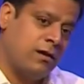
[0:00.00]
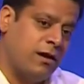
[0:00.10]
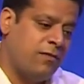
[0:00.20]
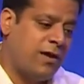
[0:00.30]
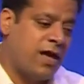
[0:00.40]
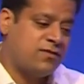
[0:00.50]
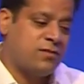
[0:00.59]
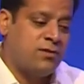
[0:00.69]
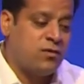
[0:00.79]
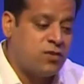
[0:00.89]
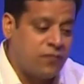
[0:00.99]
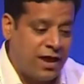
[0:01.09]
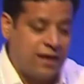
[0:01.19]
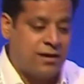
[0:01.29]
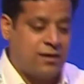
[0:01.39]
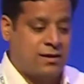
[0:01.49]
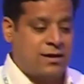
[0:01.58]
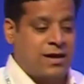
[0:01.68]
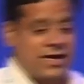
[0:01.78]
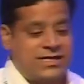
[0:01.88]
girl may have symptoms of anger,
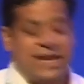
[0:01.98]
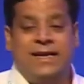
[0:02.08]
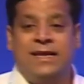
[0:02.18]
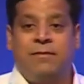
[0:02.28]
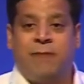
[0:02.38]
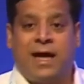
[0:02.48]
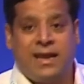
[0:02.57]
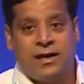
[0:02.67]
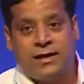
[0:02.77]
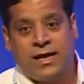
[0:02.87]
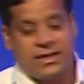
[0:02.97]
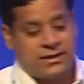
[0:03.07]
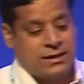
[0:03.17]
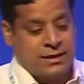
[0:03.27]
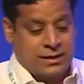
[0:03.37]
anxiety, panic attacks,